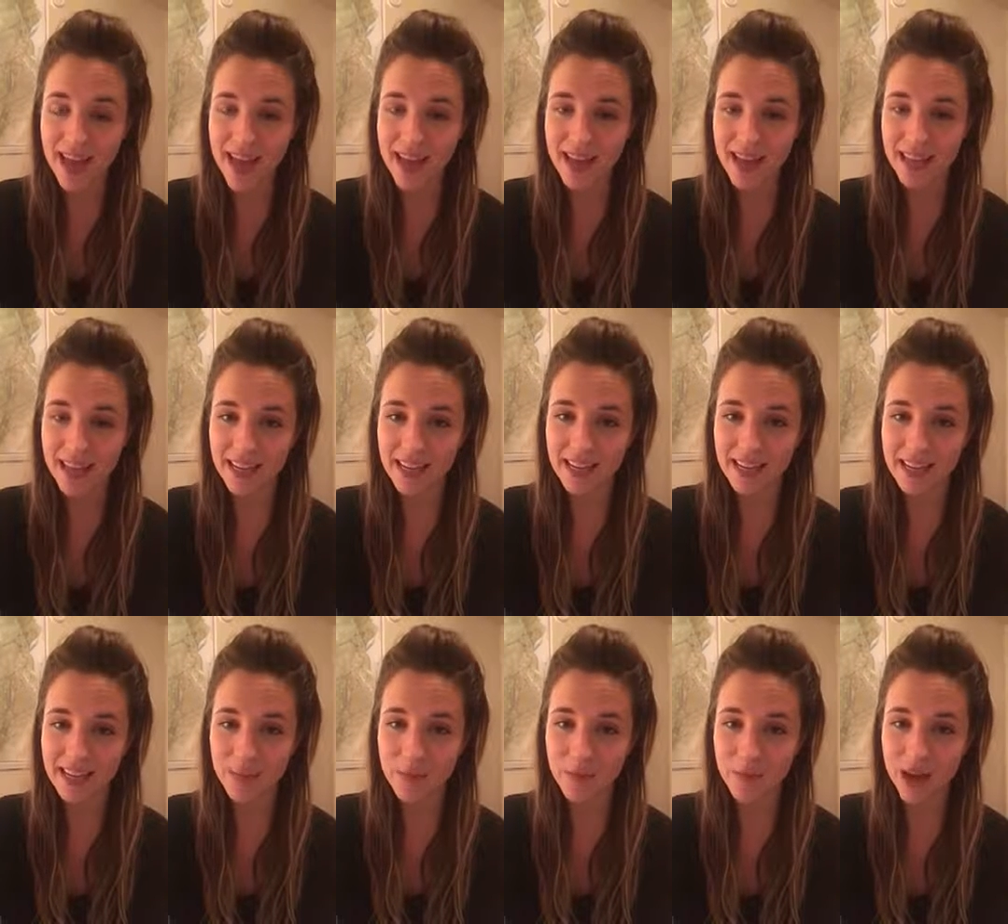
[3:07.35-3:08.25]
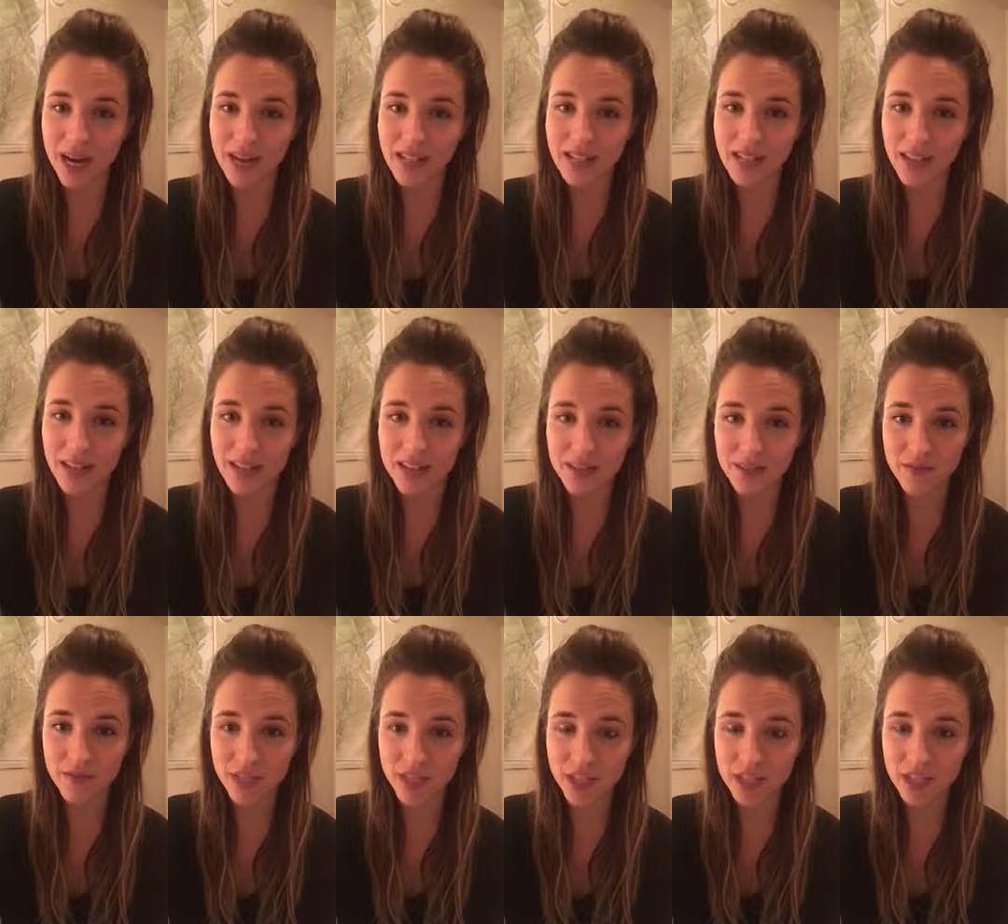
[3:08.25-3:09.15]
And my sinus
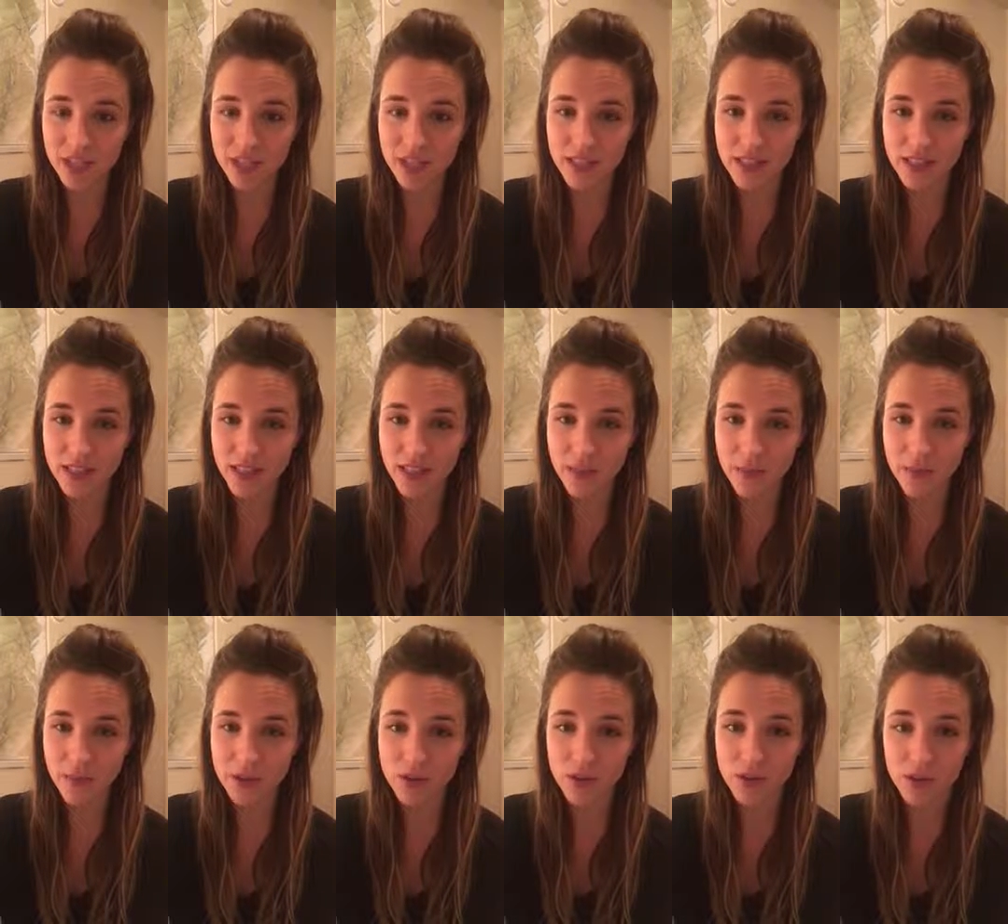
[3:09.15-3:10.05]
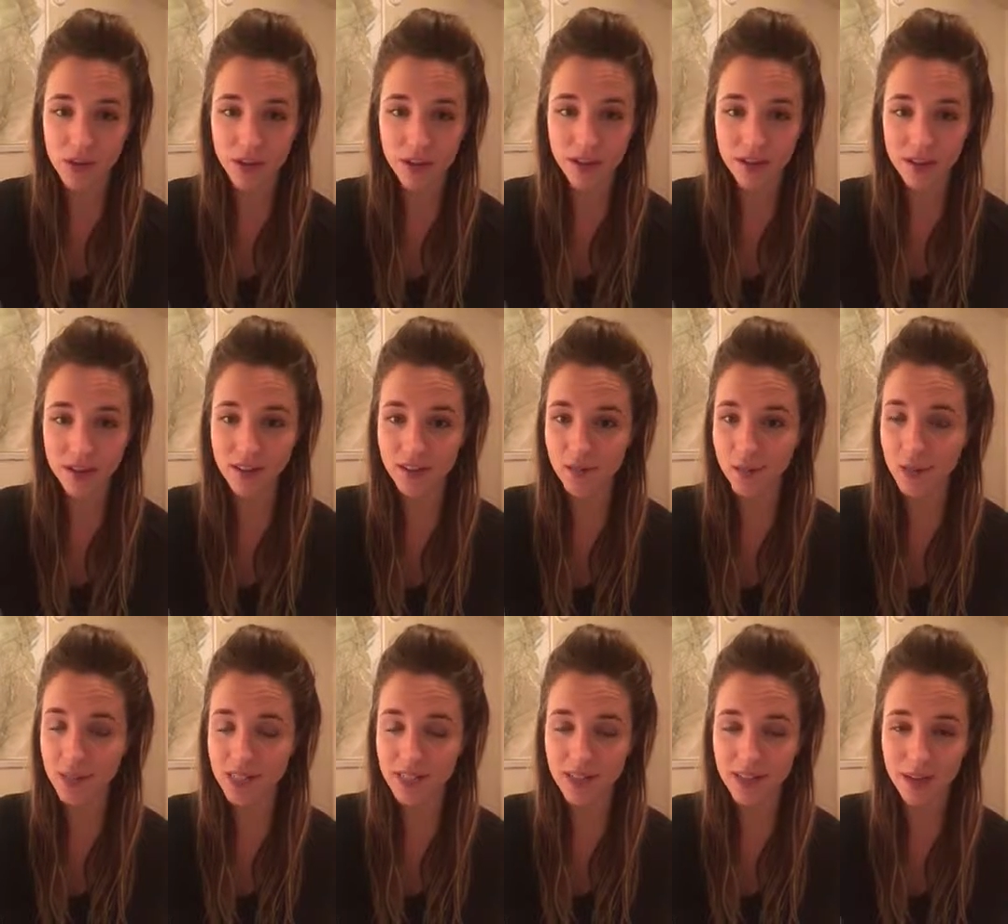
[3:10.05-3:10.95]
infections, those chronic
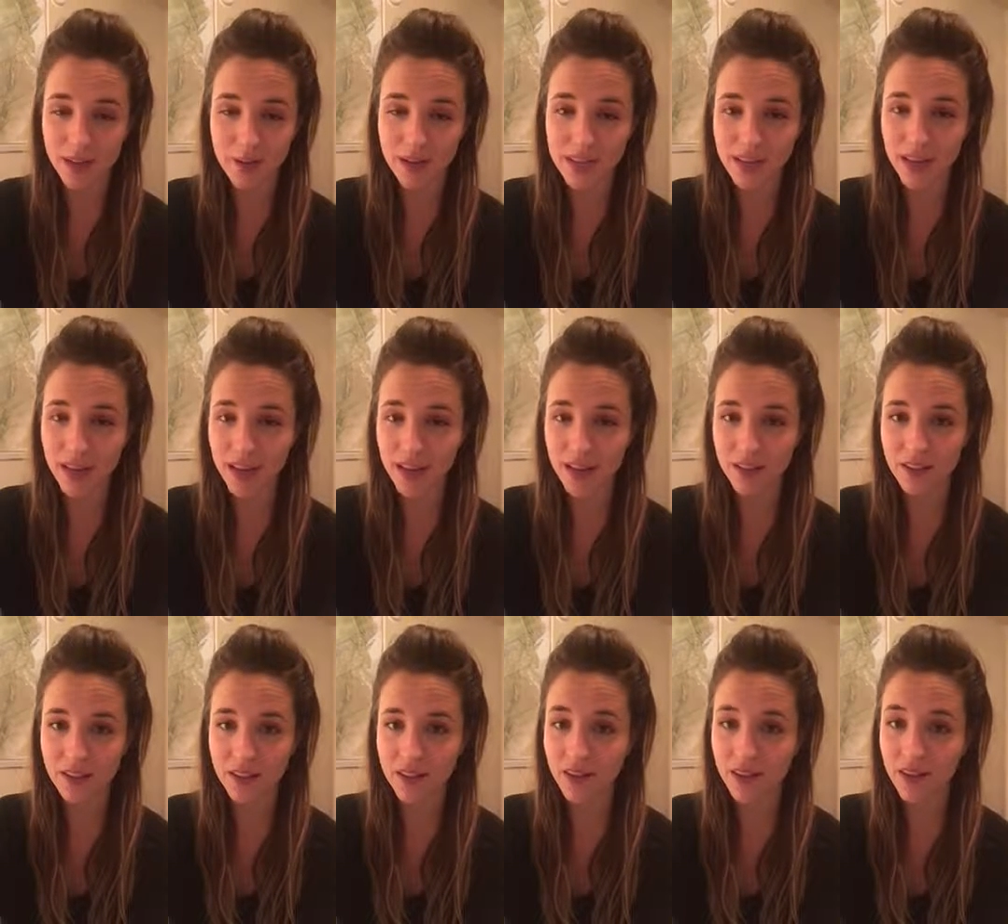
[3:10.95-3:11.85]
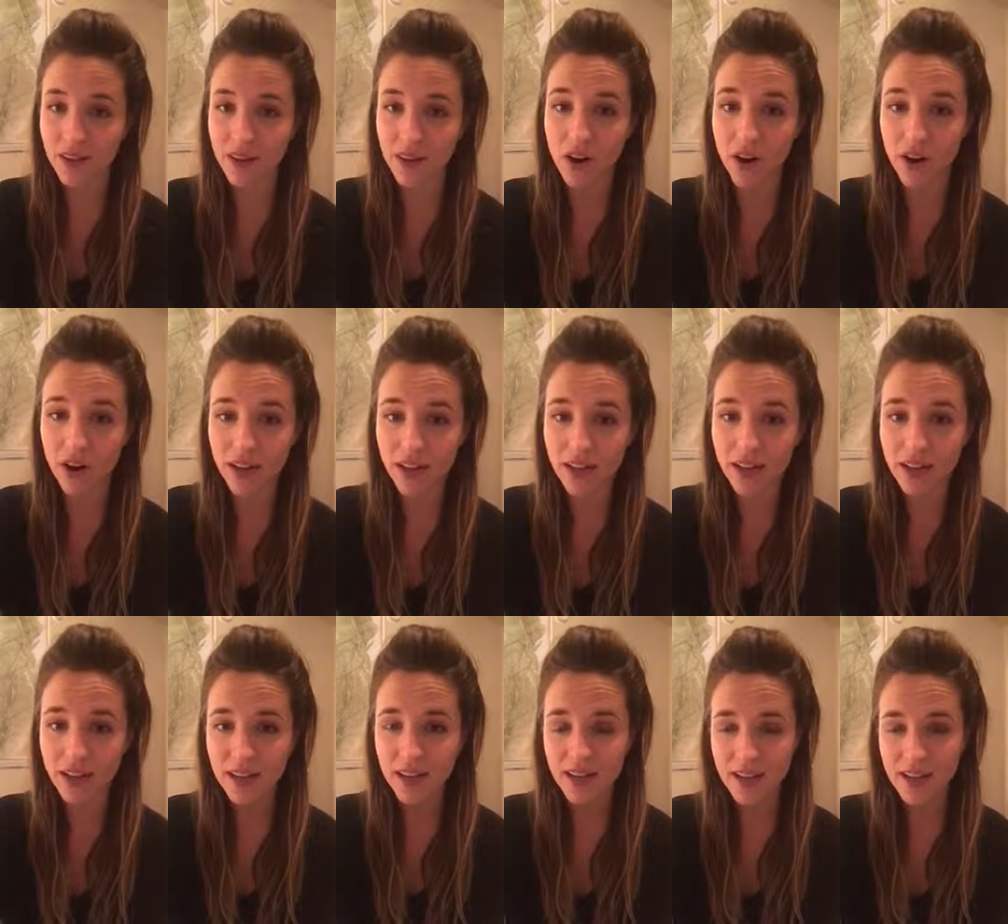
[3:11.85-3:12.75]
ones that I was getting, they're now gone.